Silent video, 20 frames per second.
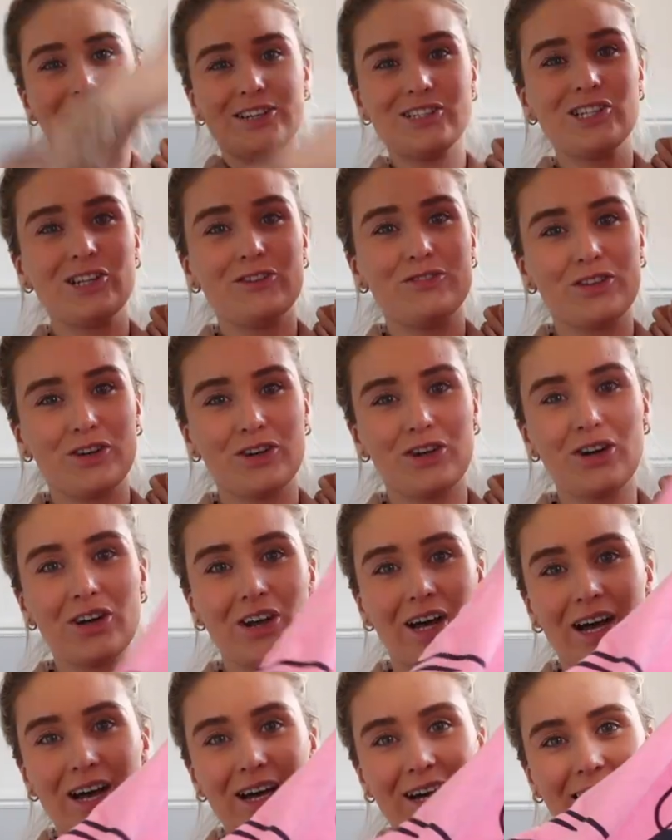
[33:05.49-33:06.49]
I just love the
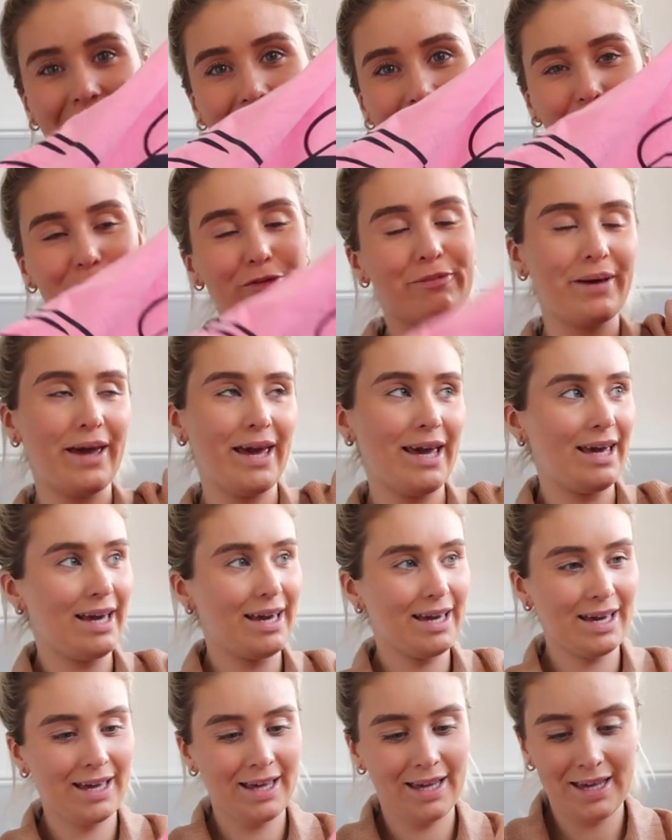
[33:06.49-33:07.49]
colour. I love
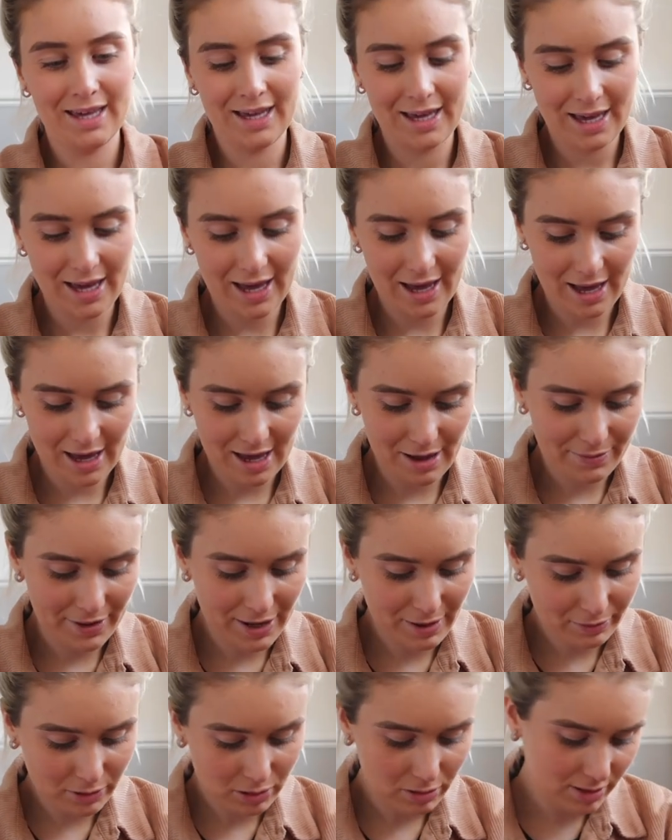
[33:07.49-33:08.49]
pink.
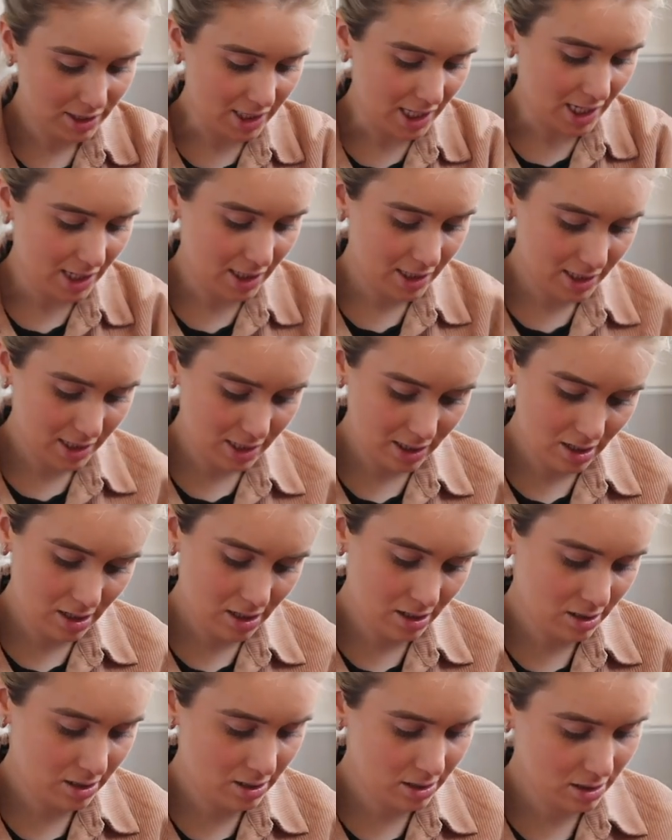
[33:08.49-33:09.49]
How much was this?
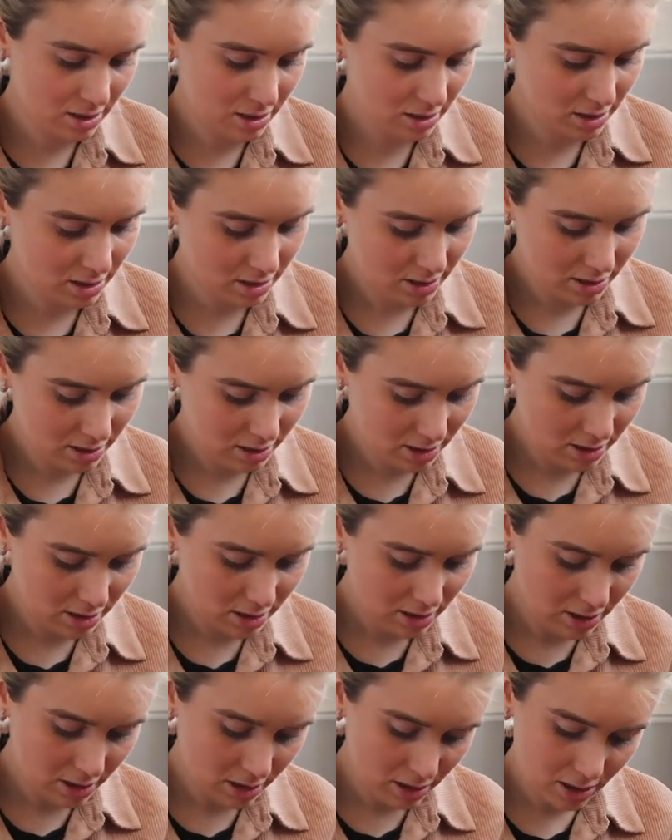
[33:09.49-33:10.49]

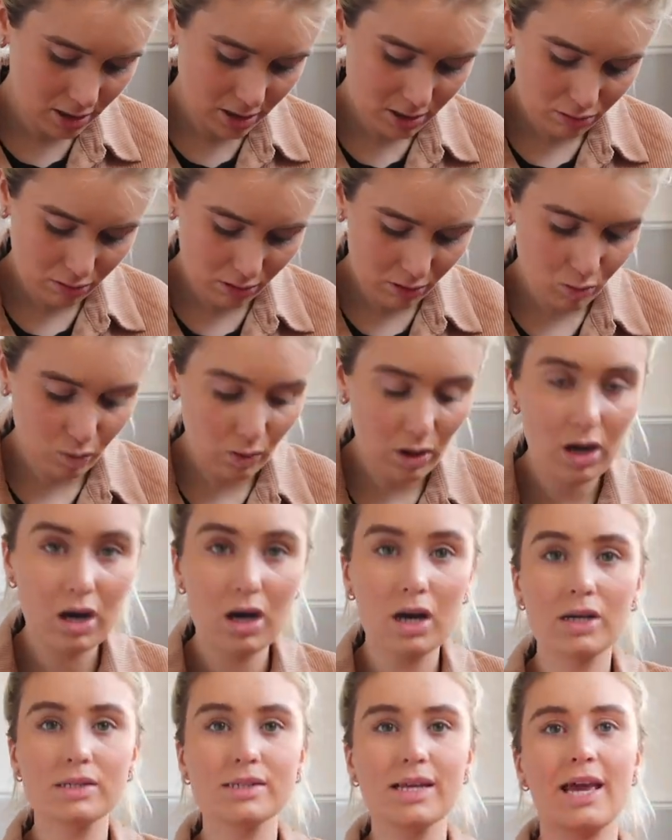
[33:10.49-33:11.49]
This one
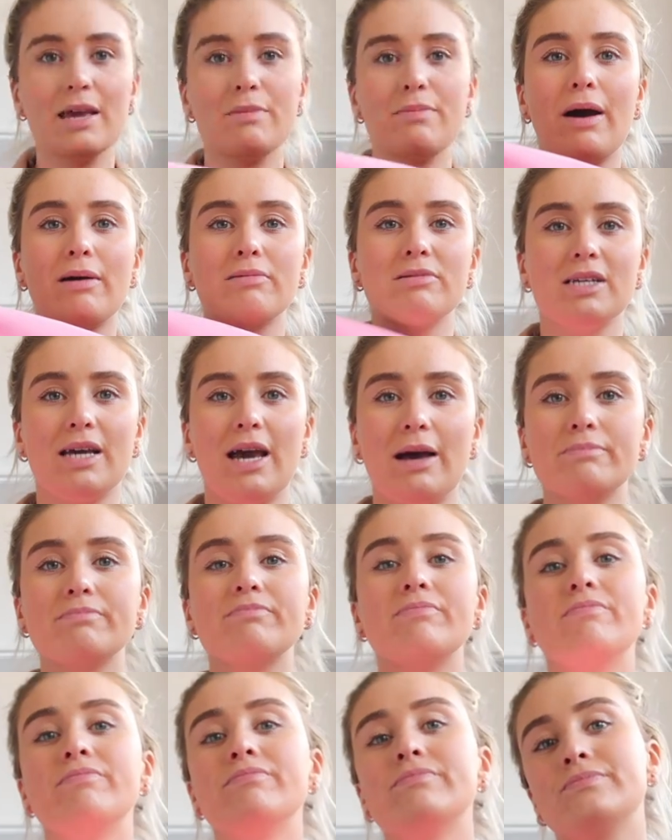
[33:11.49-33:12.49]
was £8 again.